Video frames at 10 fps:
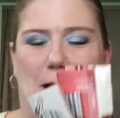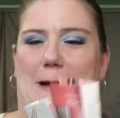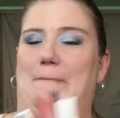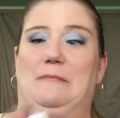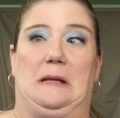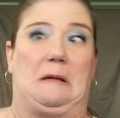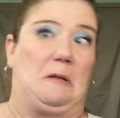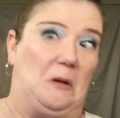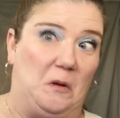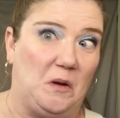I'm like,
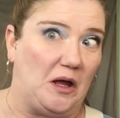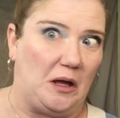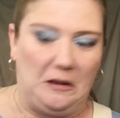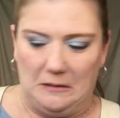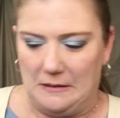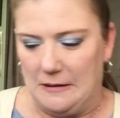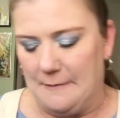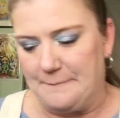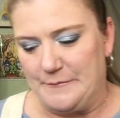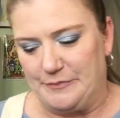okay.
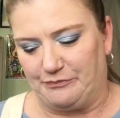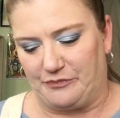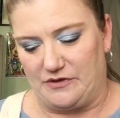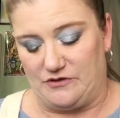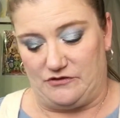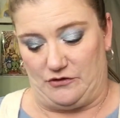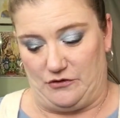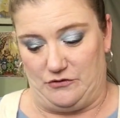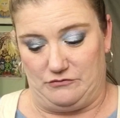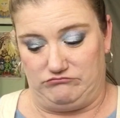
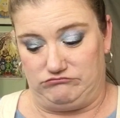So